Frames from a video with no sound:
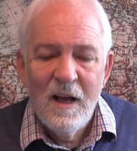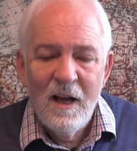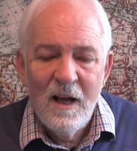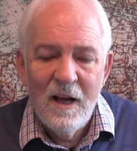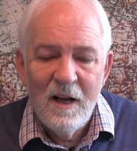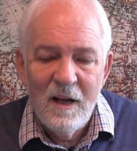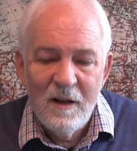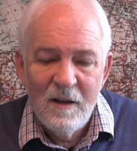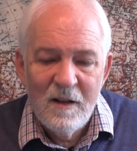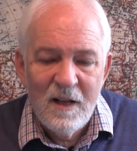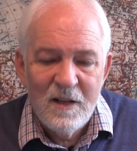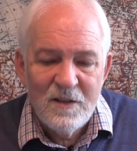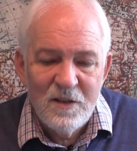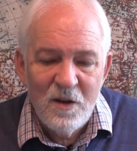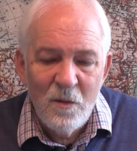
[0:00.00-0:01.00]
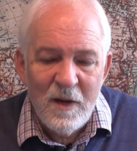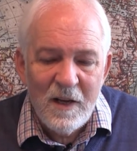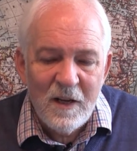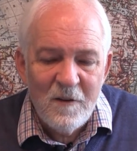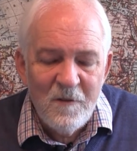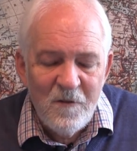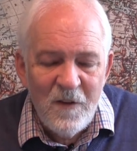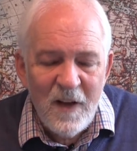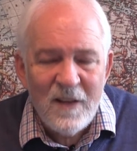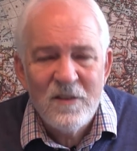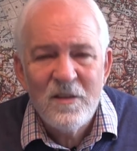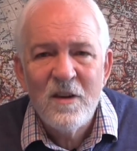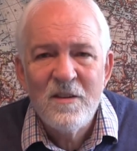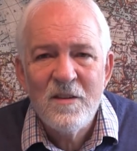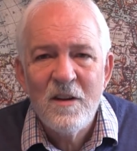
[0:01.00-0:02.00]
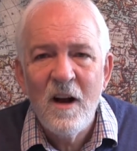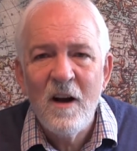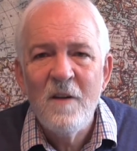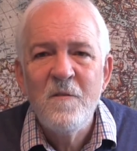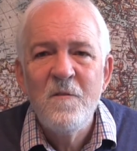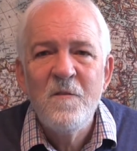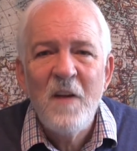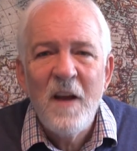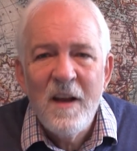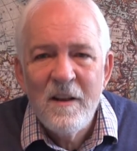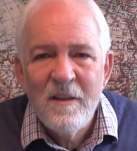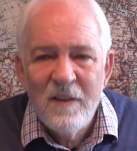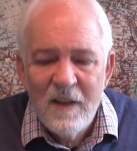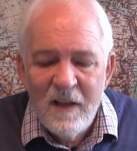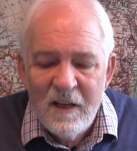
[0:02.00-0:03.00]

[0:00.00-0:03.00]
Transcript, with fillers: And so we confess our faith